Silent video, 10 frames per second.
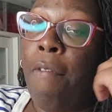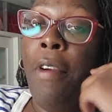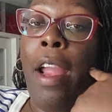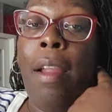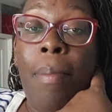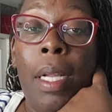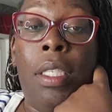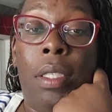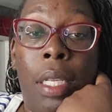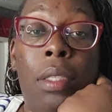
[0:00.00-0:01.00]
Very
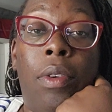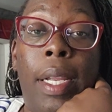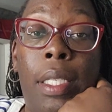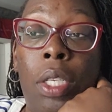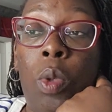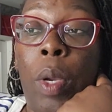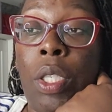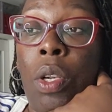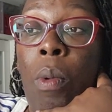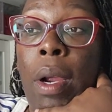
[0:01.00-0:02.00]
much this great
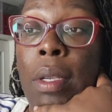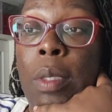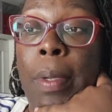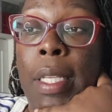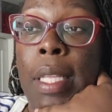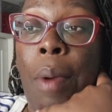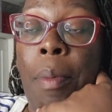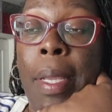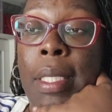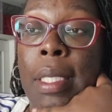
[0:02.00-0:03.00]
situational awareness, because
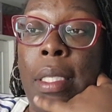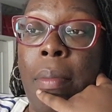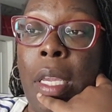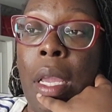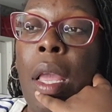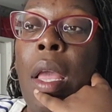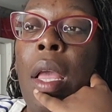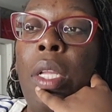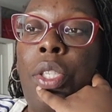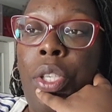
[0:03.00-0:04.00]
that would make sense to me
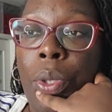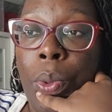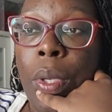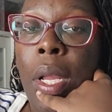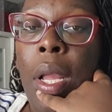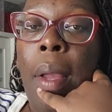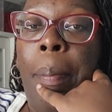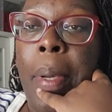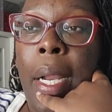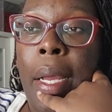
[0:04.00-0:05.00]
too.
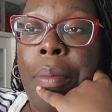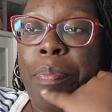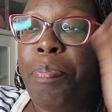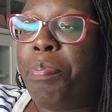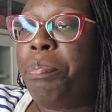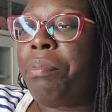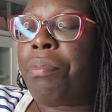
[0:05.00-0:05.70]
But, um,